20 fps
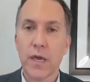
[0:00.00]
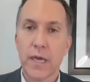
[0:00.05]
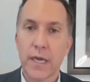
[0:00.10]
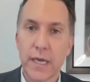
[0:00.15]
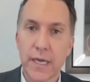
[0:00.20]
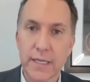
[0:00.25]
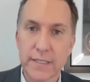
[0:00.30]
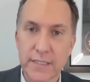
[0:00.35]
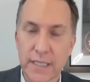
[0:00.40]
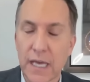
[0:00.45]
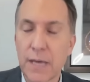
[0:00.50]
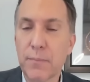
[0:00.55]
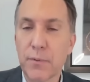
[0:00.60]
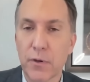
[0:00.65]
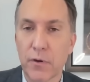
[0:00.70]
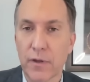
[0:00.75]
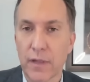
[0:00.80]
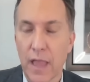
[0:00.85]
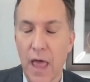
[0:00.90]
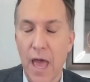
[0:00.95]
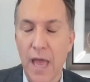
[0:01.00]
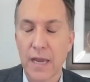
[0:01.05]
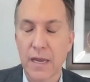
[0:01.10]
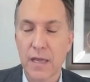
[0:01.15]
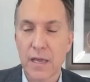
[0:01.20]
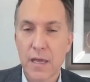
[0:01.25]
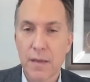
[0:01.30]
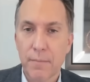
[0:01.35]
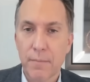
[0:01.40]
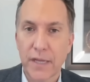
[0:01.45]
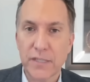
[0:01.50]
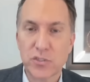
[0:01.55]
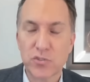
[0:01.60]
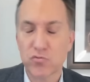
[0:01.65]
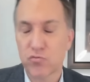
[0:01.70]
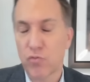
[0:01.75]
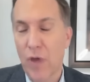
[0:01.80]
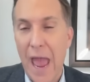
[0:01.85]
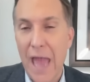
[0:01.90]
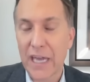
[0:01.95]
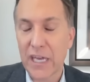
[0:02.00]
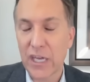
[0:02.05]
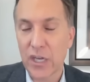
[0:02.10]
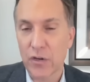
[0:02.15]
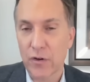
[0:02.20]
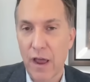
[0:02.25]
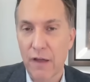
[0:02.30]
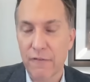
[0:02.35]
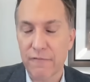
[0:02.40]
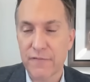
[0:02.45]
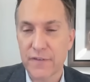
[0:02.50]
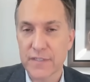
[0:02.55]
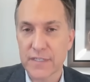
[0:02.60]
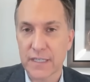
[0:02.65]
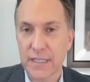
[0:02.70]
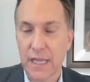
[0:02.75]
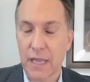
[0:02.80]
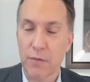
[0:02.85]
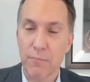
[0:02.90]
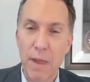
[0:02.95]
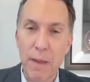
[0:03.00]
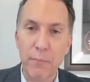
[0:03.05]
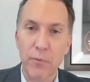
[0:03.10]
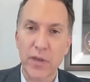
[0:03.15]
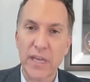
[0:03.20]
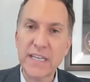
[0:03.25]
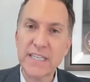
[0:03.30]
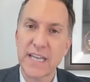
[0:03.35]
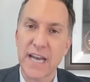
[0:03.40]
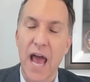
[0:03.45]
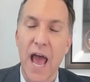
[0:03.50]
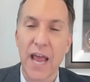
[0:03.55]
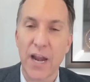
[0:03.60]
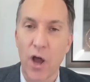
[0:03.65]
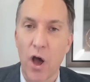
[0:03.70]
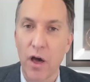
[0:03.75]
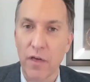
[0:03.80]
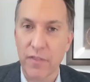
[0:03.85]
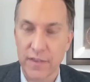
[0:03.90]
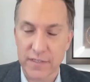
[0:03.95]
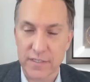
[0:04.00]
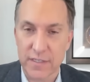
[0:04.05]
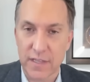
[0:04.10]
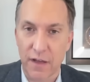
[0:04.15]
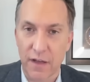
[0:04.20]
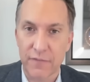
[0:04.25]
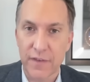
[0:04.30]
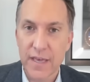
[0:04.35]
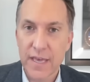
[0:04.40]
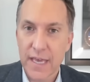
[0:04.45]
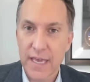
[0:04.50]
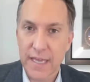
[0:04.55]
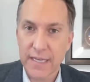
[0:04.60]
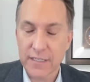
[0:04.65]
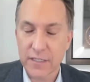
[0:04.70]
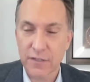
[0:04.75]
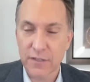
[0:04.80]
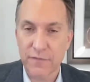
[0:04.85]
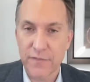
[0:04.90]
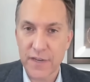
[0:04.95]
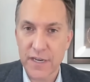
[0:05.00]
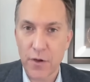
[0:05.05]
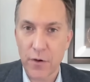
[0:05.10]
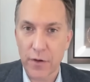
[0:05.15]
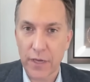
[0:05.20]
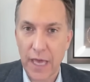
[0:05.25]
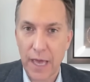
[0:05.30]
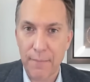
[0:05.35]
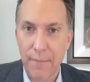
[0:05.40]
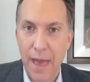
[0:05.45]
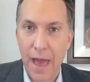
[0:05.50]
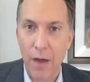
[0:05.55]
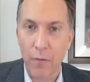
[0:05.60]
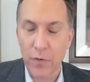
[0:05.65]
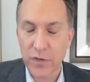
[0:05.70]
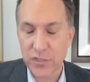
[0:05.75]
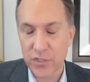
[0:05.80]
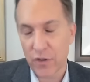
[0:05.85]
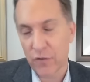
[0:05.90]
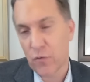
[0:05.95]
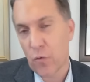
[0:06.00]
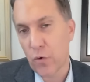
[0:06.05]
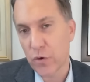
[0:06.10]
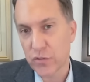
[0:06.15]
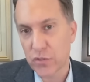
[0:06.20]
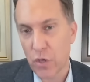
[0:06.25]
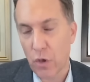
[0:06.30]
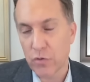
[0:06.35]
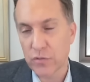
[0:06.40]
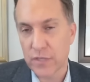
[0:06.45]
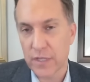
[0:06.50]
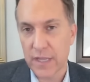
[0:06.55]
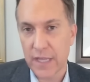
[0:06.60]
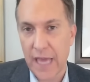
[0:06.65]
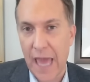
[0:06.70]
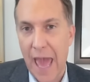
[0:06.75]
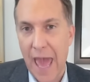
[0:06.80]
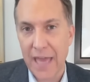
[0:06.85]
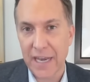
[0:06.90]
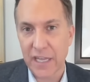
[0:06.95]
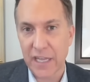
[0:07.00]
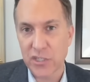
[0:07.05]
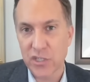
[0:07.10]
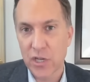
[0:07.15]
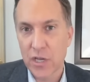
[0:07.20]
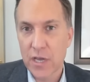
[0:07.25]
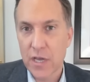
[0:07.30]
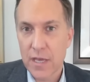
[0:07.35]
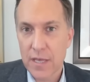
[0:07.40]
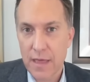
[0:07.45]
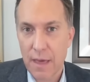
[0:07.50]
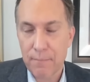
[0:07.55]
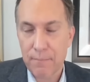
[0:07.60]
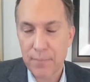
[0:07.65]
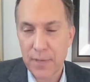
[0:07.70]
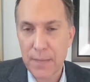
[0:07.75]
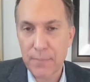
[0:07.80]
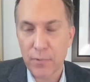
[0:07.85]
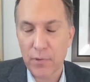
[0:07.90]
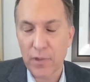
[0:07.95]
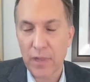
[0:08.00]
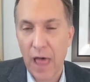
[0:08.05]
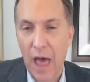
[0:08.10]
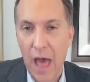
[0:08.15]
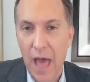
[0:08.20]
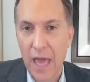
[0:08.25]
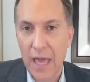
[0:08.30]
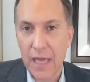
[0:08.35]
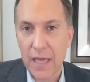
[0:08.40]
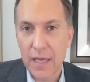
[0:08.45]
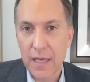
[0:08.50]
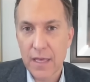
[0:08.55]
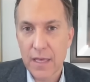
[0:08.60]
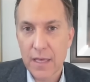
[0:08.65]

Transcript: He is keeping her in line by dragging her out physically. And remember, he denied all this stuff until the video came out, which of course goes to the adage that people lie,